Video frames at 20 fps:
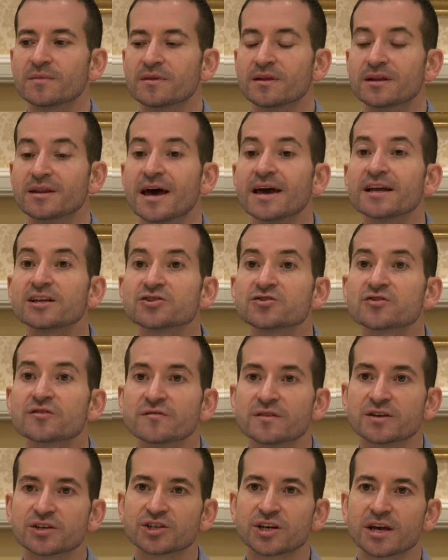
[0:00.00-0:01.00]
the nature
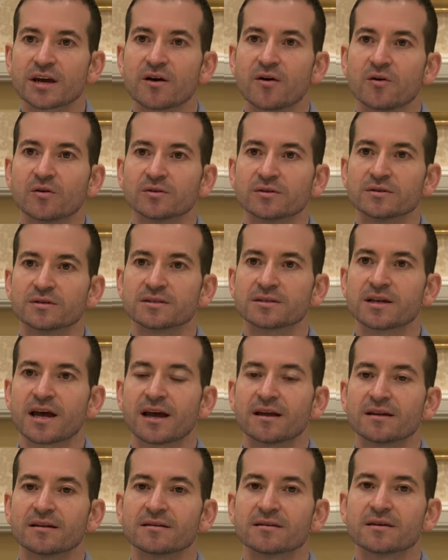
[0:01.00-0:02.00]
of the shareholders
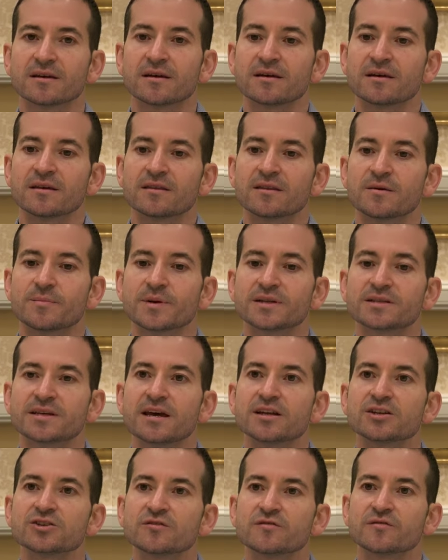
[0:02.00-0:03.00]
and the
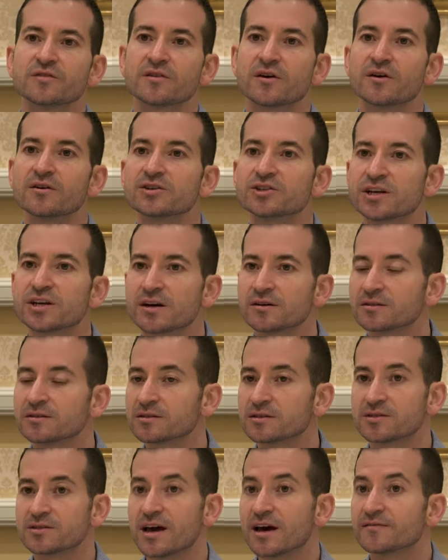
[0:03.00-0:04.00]
potential for those
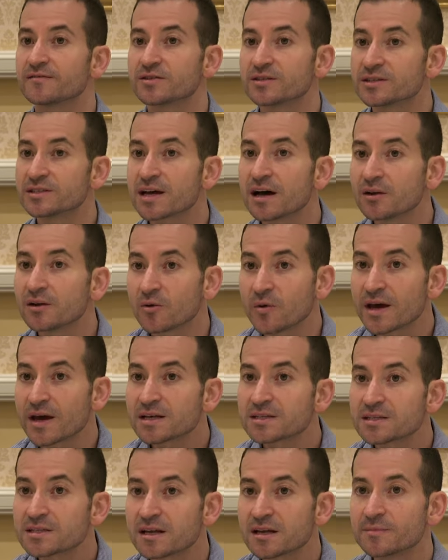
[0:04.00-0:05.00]
shareholders to have to sell or
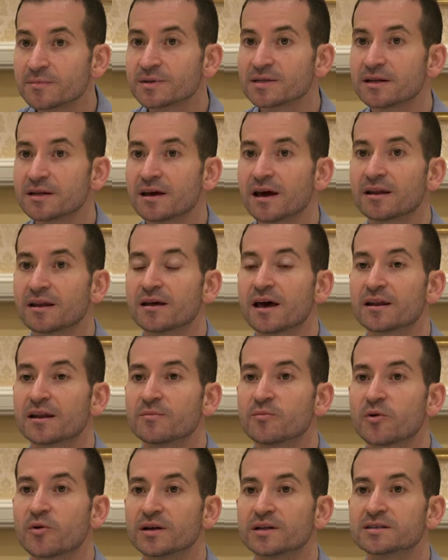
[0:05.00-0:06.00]
exit at
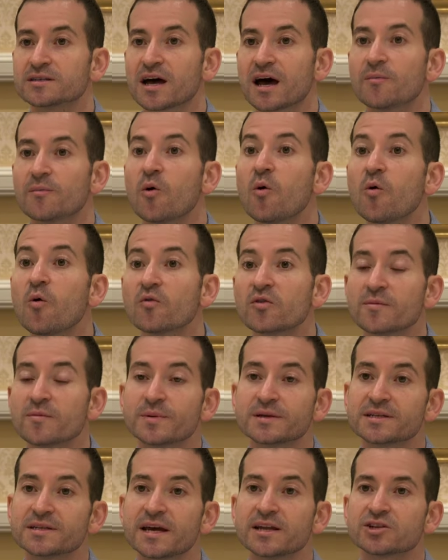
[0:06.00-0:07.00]
a point in time, or the
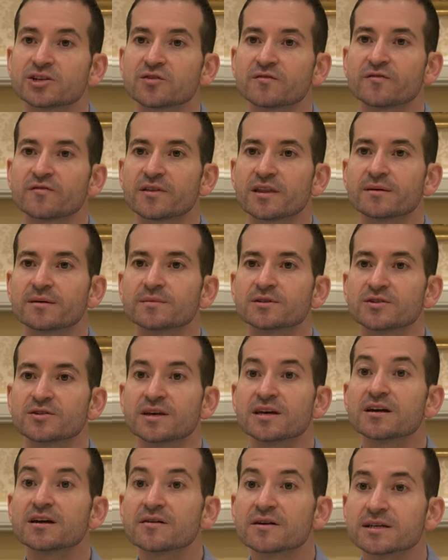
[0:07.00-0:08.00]
potential for them to
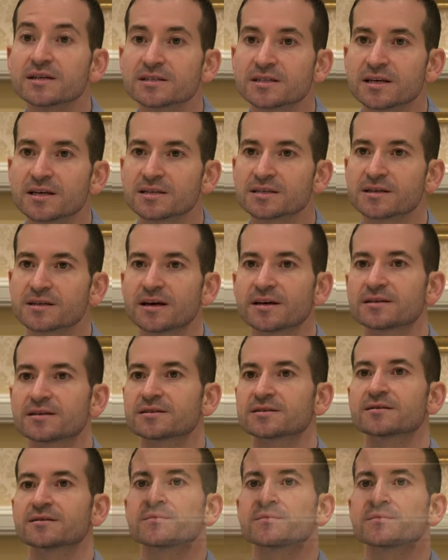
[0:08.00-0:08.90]
increase their stakes.